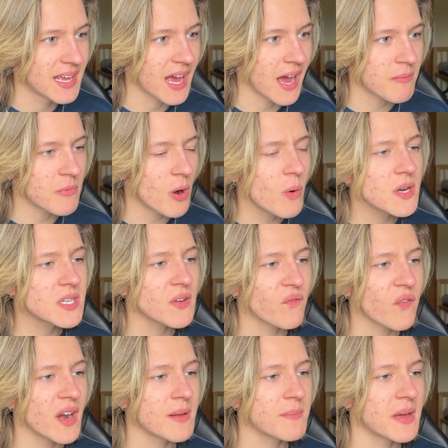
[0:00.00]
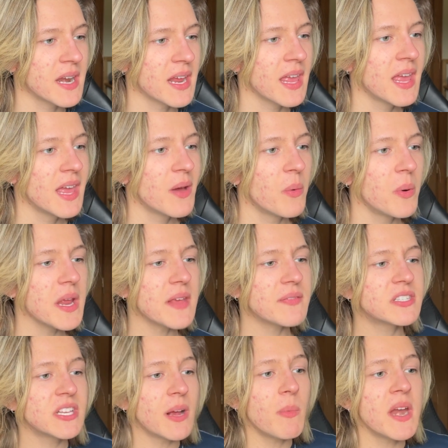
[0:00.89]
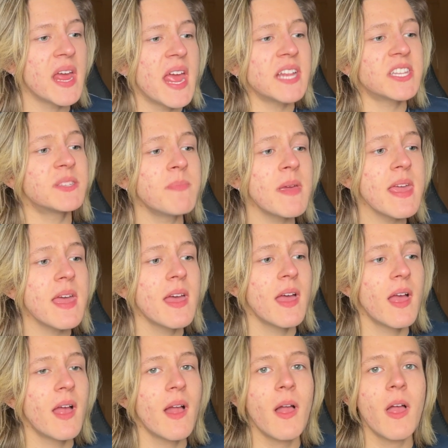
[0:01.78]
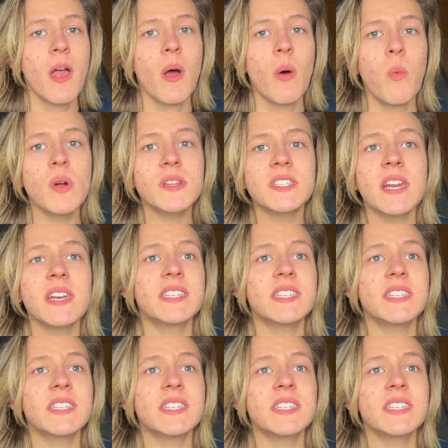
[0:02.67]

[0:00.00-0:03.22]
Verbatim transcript: I'm always afraid I'm gonna, if someone hits me, what's gonna